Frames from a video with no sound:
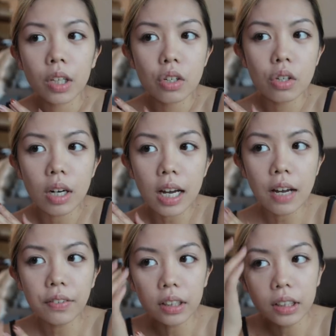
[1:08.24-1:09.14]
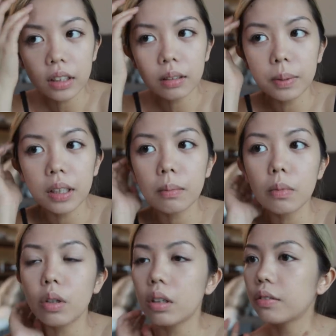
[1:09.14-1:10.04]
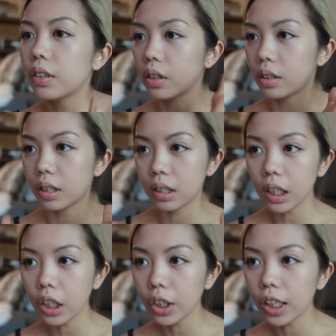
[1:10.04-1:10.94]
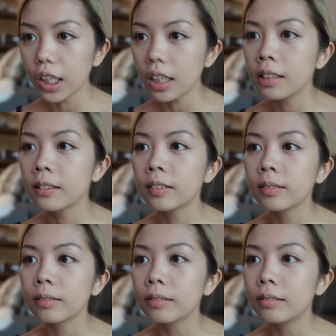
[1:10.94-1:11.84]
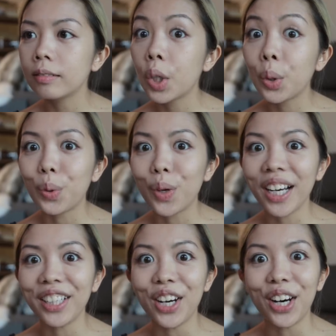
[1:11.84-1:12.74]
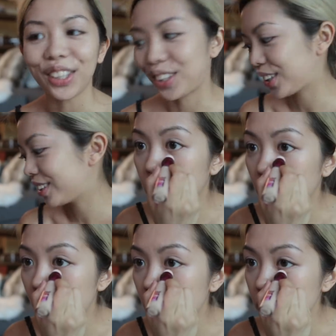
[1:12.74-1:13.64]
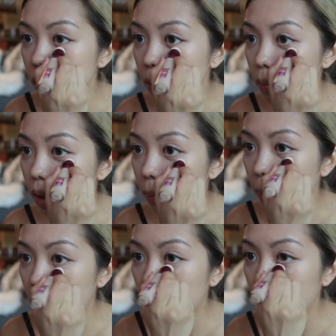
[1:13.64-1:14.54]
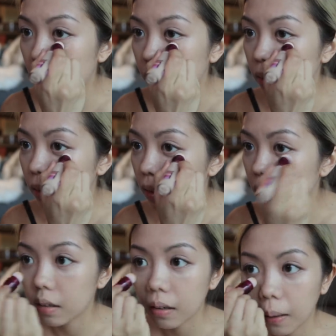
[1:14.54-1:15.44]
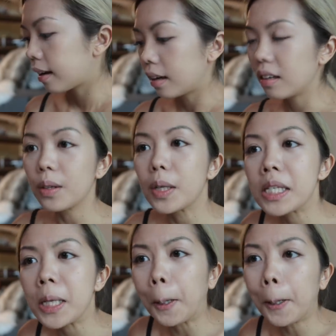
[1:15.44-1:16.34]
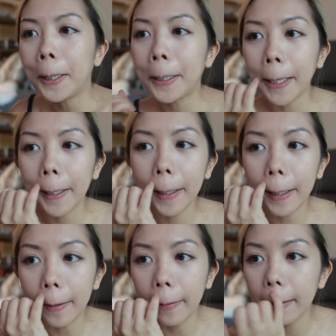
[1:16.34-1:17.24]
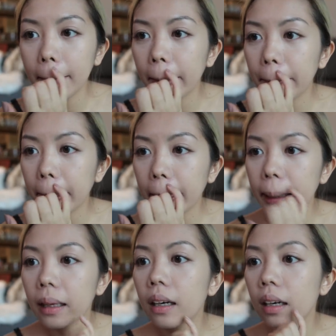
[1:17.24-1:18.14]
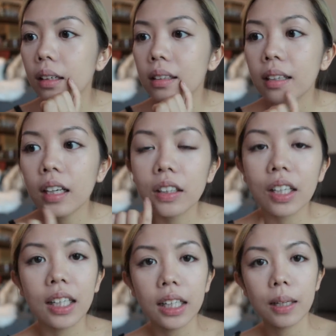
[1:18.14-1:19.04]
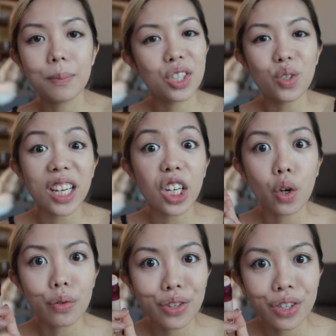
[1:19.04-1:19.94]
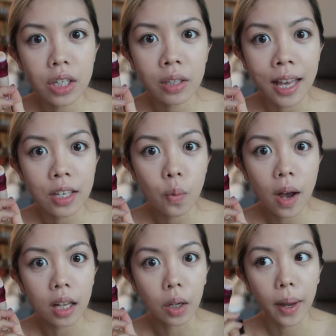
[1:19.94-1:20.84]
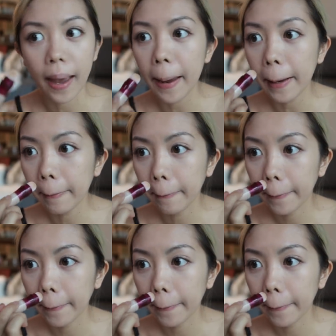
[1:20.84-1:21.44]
Should I have a little bit more of concealer? Why not? Just a bit more. And then you see all this area, the red bit here, the side of your lips, you can conceal as well, okay?